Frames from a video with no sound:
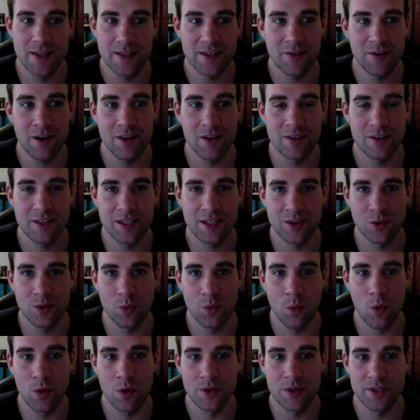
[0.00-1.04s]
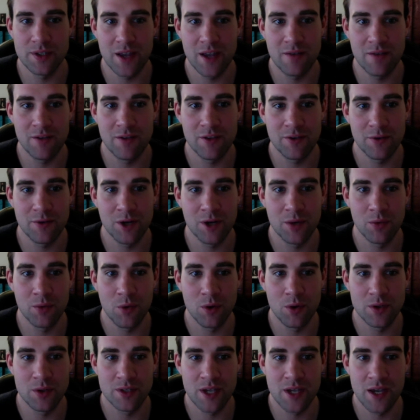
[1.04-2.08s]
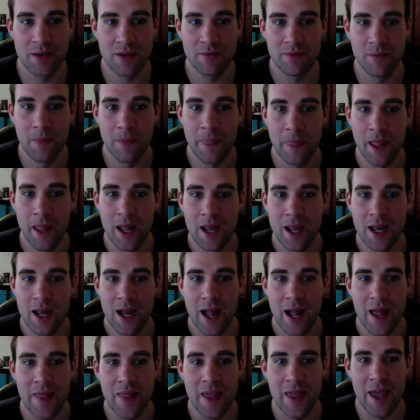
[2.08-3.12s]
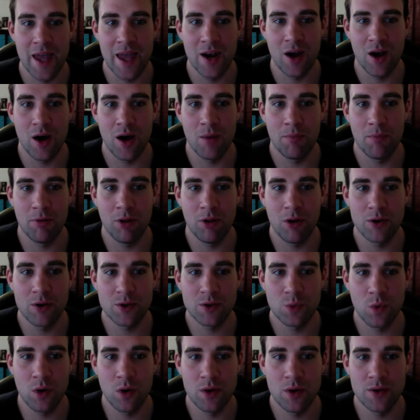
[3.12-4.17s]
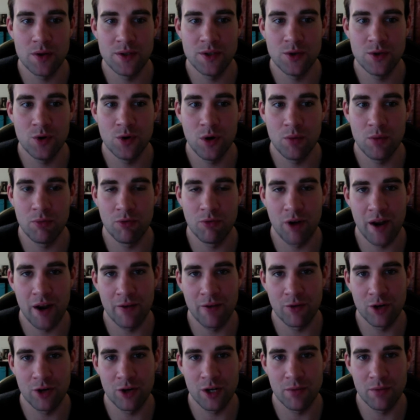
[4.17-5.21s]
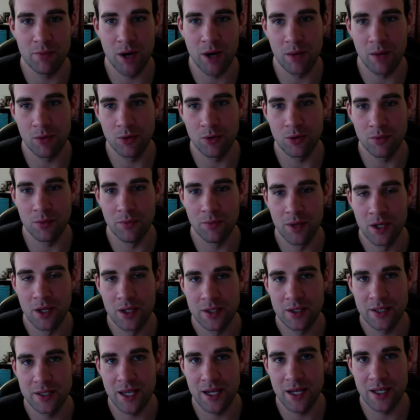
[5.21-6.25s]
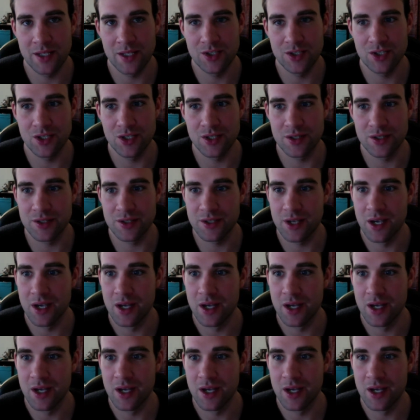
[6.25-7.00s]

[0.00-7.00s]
I'd rather take the ward save, the 3-up ward save. And then a +1 to a bravery bubble, 10 inches.